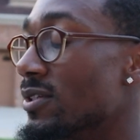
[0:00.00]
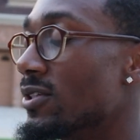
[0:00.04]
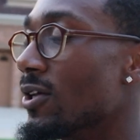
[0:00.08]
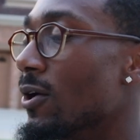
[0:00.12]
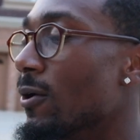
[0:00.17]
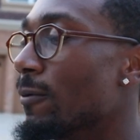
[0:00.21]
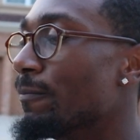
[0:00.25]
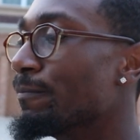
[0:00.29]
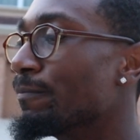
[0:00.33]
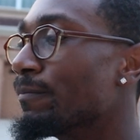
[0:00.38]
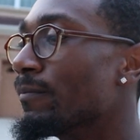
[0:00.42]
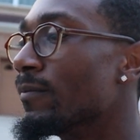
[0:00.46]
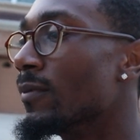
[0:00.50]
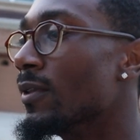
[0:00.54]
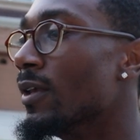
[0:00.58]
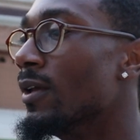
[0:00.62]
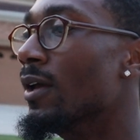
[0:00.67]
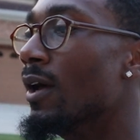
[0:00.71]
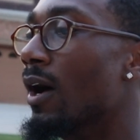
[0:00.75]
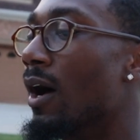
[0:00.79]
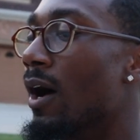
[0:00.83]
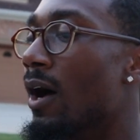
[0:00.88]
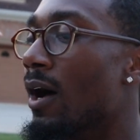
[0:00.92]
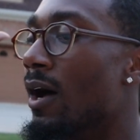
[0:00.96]
So
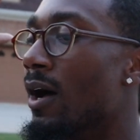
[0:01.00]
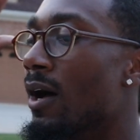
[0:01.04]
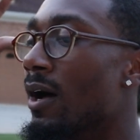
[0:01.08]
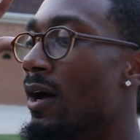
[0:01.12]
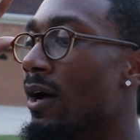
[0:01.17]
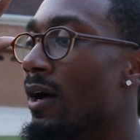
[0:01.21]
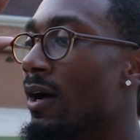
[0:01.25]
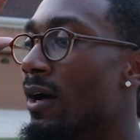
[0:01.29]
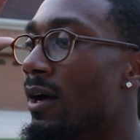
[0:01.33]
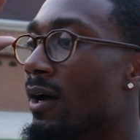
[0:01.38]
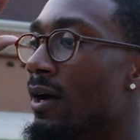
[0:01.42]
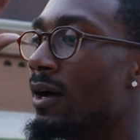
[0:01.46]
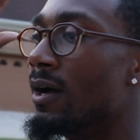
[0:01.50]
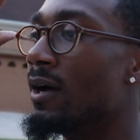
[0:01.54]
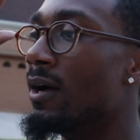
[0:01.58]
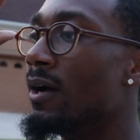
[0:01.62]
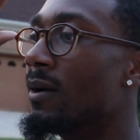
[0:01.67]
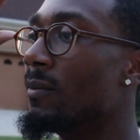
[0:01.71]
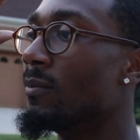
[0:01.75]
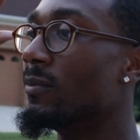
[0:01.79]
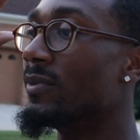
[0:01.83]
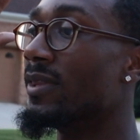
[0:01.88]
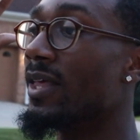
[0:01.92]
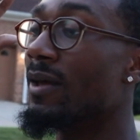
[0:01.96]

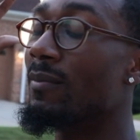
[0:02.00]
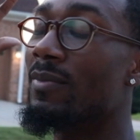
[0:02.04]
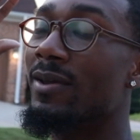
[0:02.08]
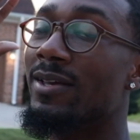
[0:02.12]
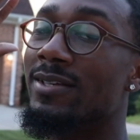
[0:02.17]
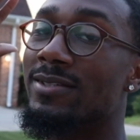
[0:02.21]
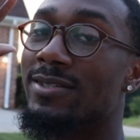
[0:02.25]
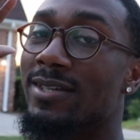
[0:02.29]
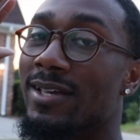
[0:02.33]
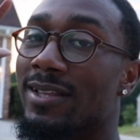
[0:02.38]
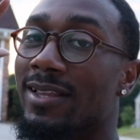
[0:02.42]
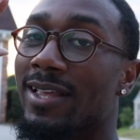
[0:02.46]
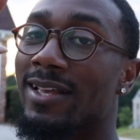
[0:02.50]
with that being said,